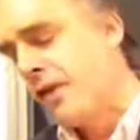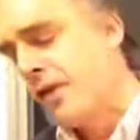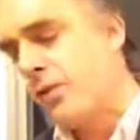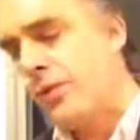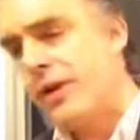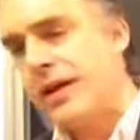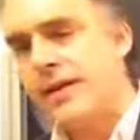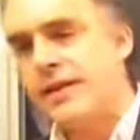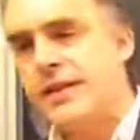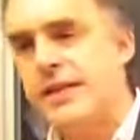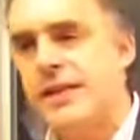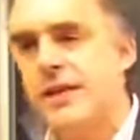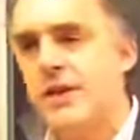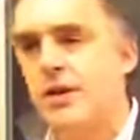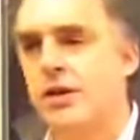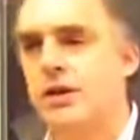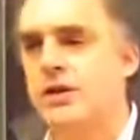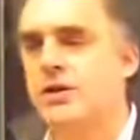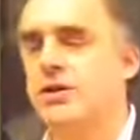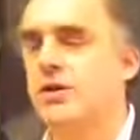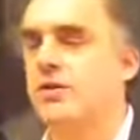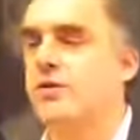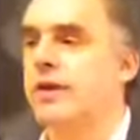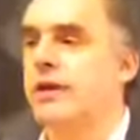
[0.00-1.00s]
the reason he
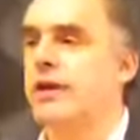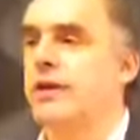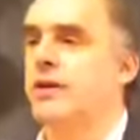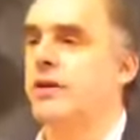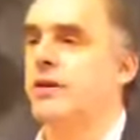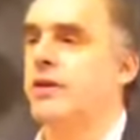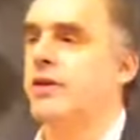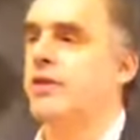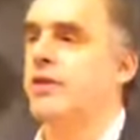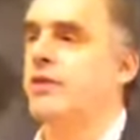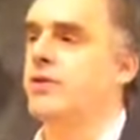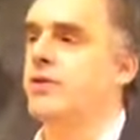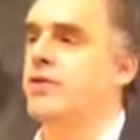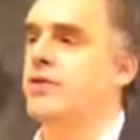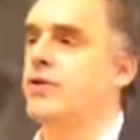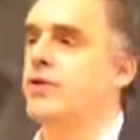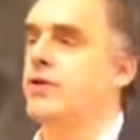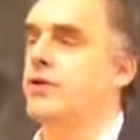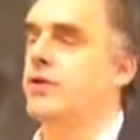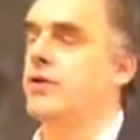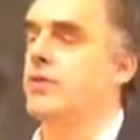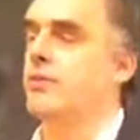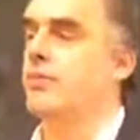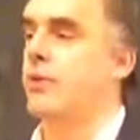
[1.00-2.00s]
concentrated on those
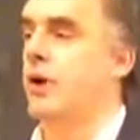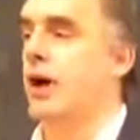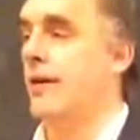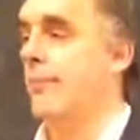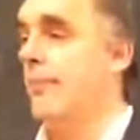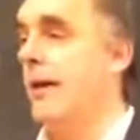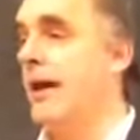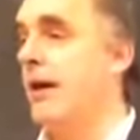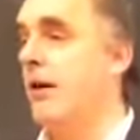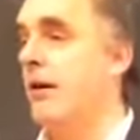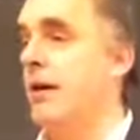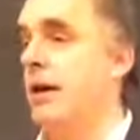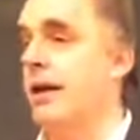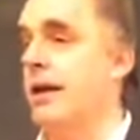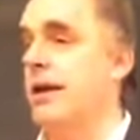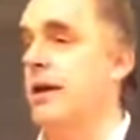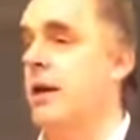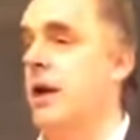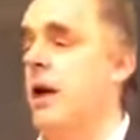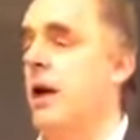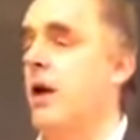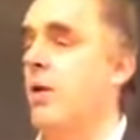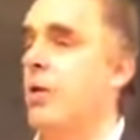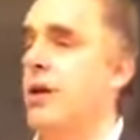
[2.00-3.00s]
two
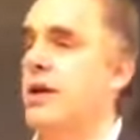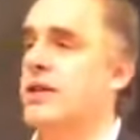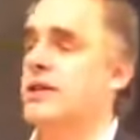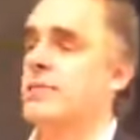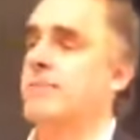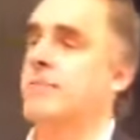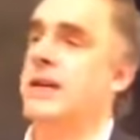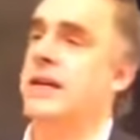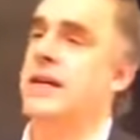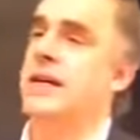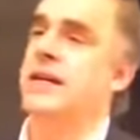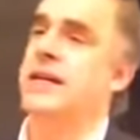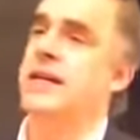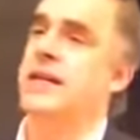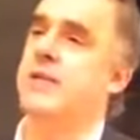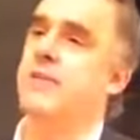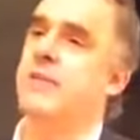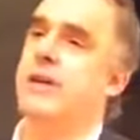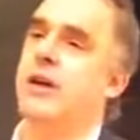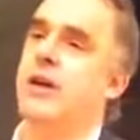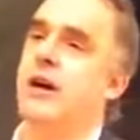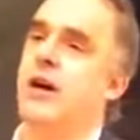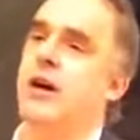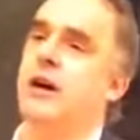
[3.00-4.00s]
primarily wasn't because he
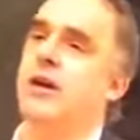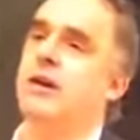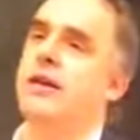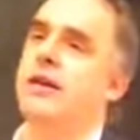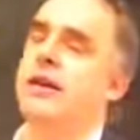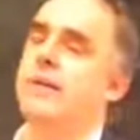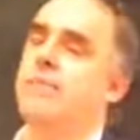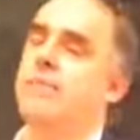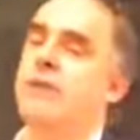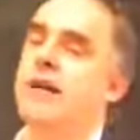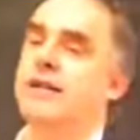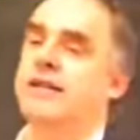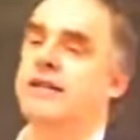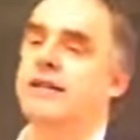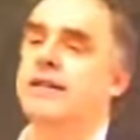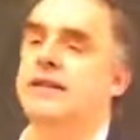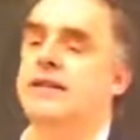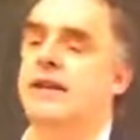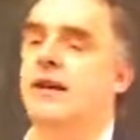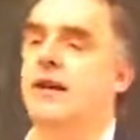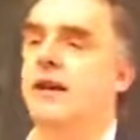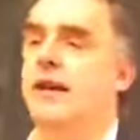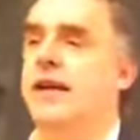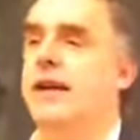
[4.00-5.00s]
regarded them
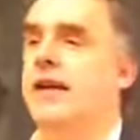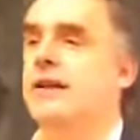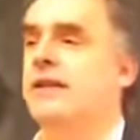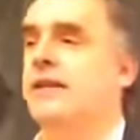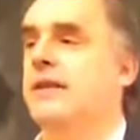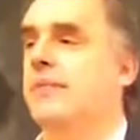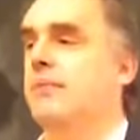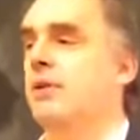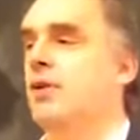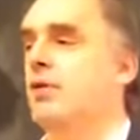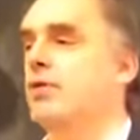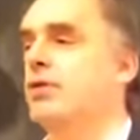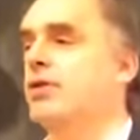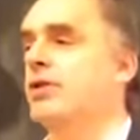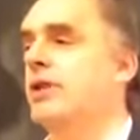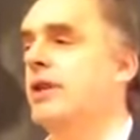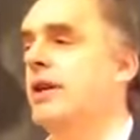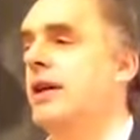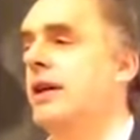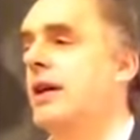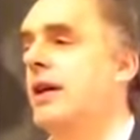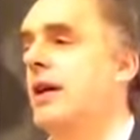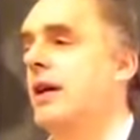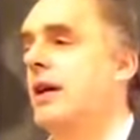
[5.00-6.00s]
necessarily as the
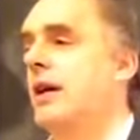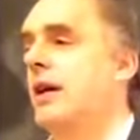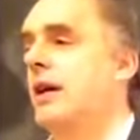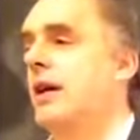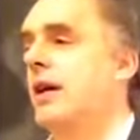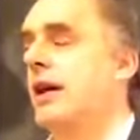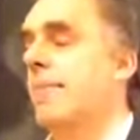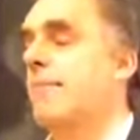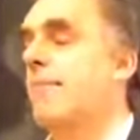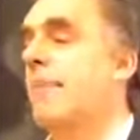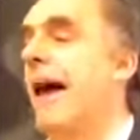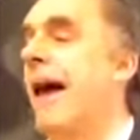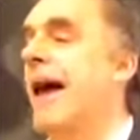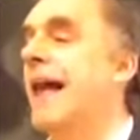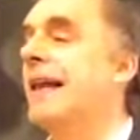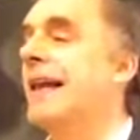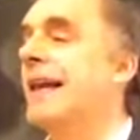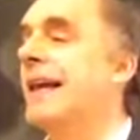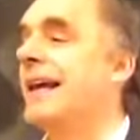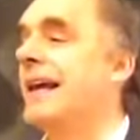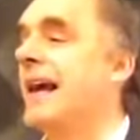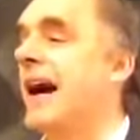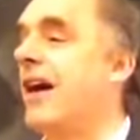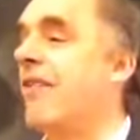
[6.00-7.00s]
most
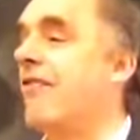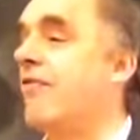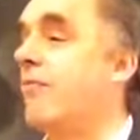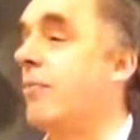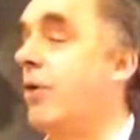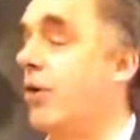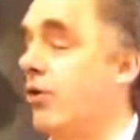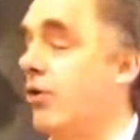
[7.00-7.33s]
compelling of